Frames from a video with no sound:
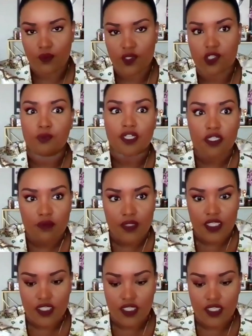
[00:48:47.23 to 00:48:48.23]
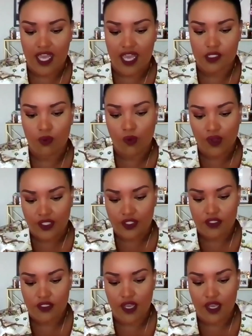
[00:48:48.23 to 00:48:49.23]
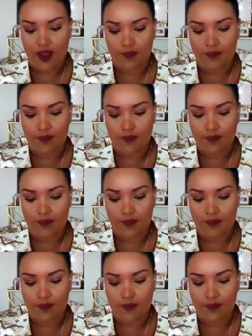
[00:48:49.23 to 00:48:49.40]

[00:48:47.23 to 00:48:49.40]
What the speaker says: Which brings me to the last point,